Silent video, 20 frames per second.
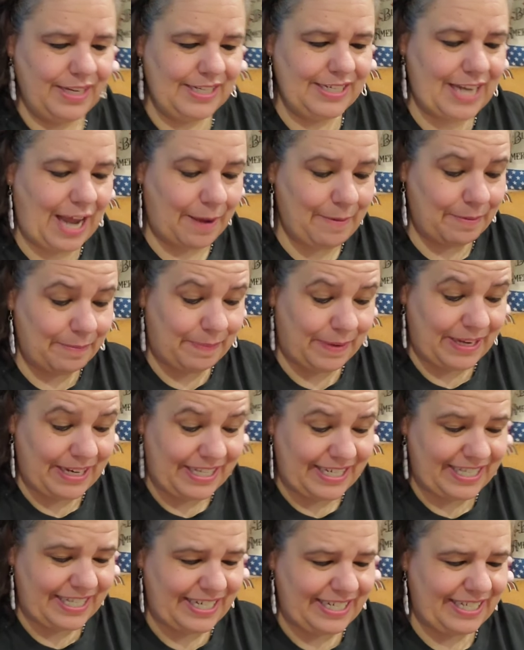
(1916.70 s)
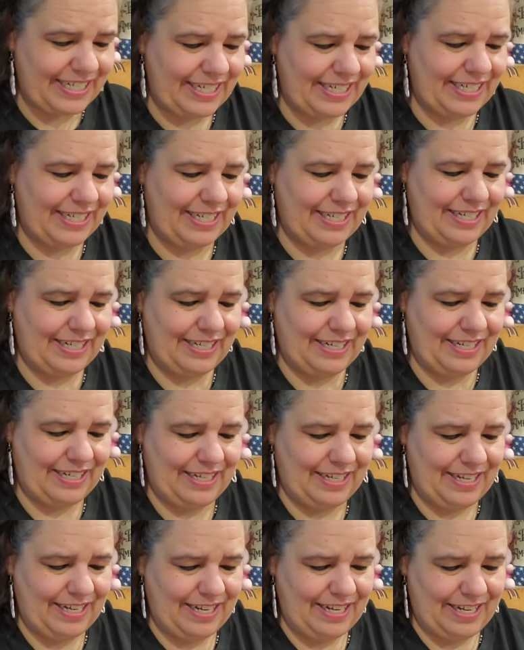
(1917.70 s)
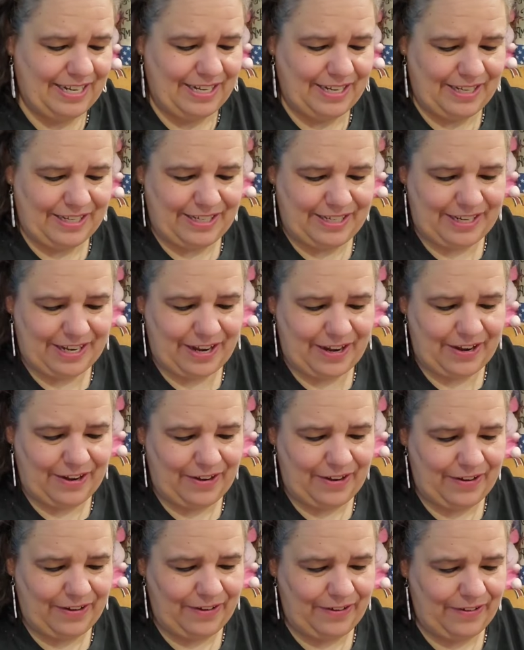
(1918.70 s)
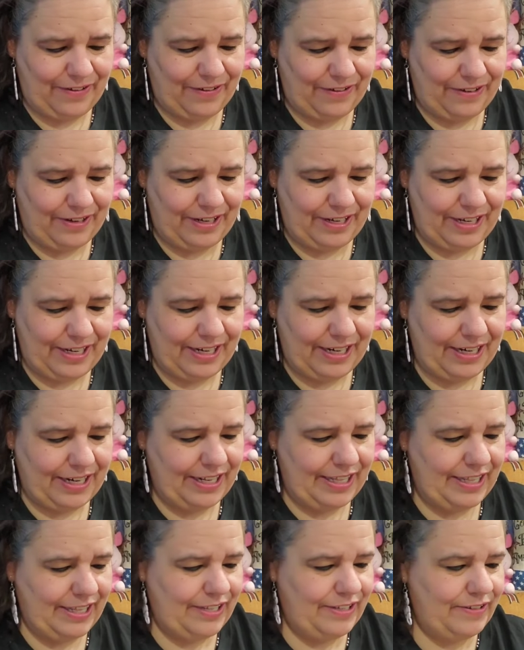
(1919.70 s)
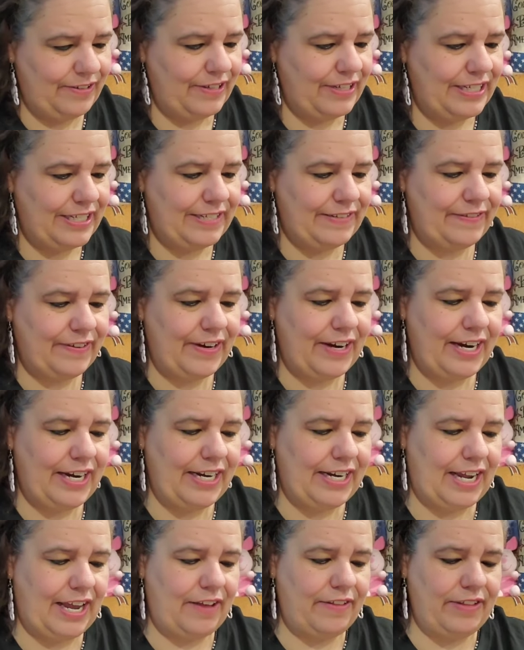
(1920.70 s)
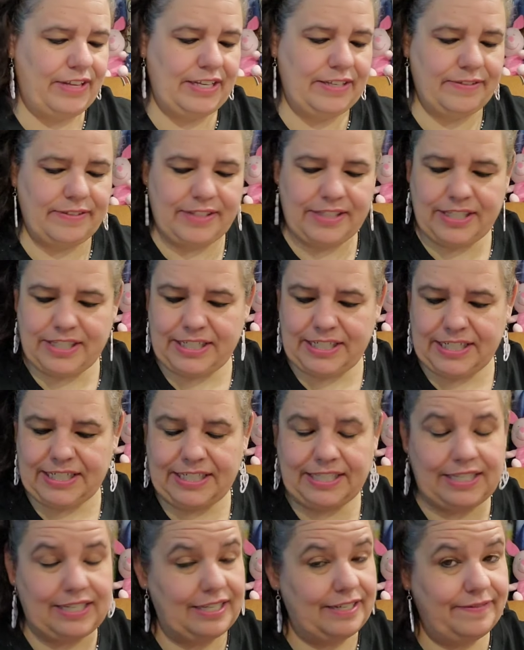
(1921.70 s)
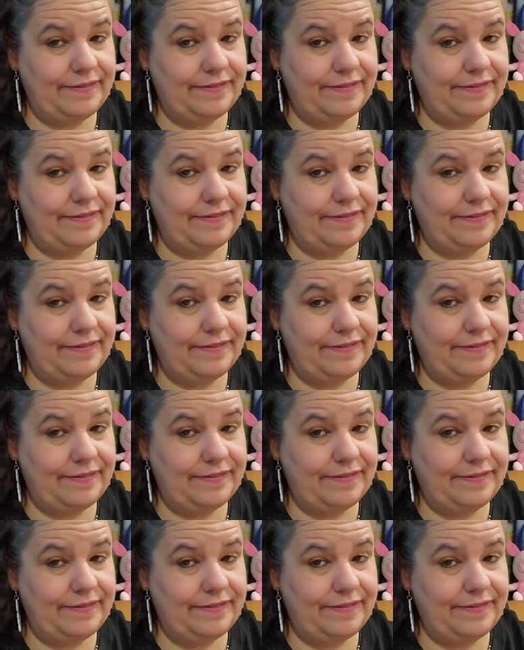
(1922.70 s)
diamond painting. So here are the drills for it. Now these ones are just